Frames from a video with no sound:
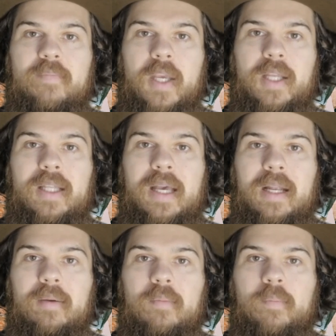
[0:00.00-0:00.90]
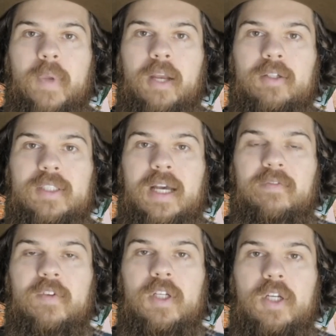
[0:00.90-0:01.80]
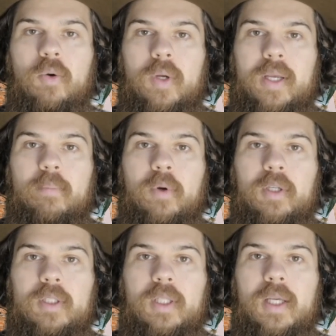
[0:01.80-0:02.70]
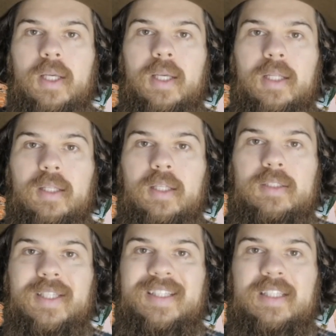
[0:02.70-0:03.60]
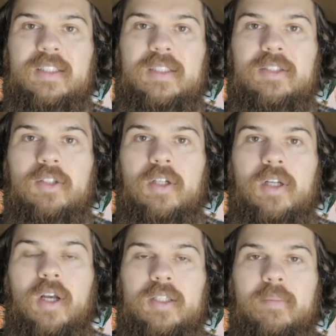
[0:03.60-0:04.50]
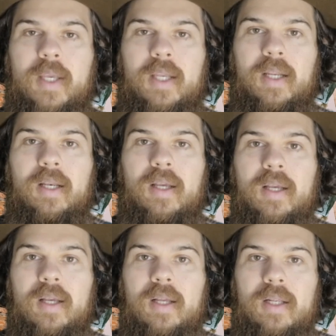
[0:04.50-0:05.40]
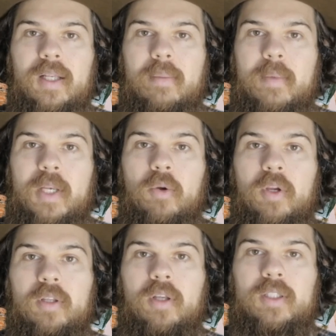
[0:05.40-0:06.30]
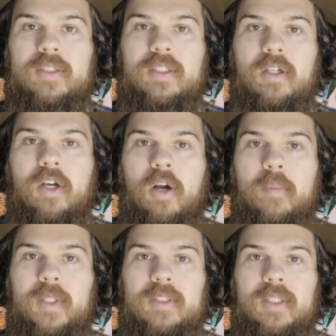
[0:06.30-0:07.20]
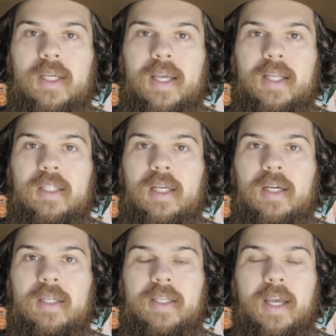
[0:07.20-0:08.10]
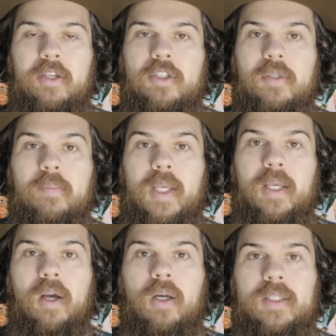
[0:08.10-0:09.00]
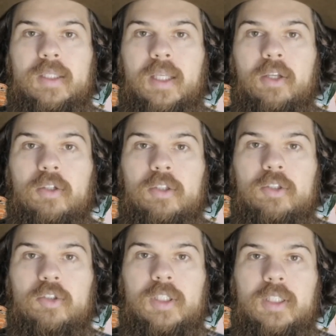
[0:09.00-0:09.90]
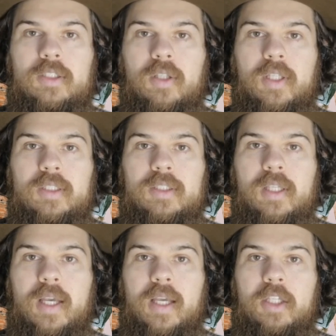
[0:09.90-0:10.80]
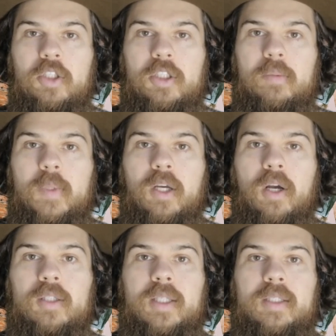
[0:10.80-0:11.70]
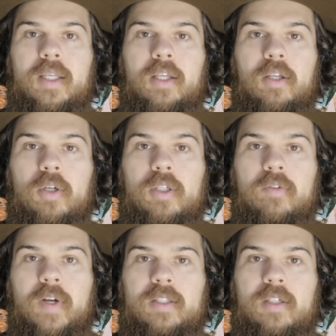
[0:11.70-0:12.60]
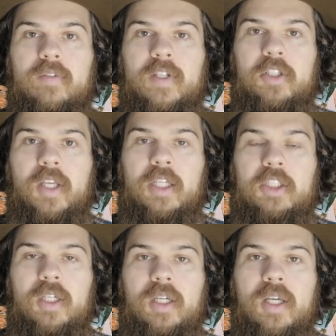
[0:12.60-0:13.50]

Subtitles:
and that parents have no input in this, and these things are not debated. Let me know your thoughts in the comments, and you should be contacting your trustees on this, and you should be contacting your director of education.